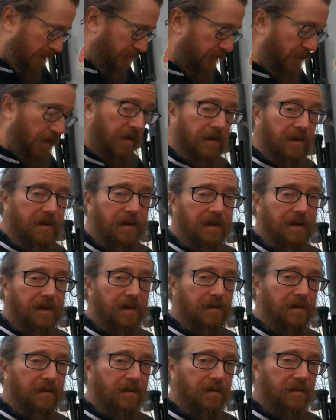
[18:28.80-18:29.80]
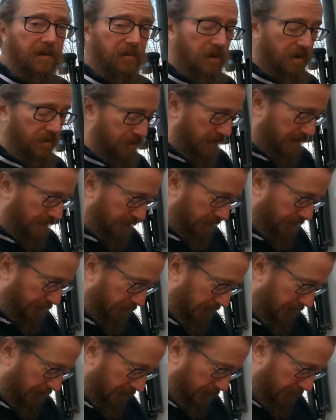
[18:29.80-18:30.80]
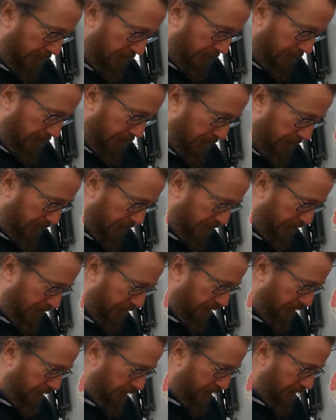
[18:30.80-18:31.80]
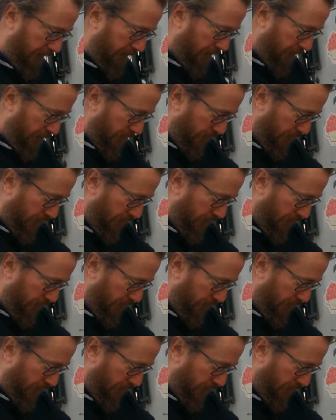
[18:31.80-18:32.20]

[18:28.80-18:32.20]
Noelle bought a replacement. So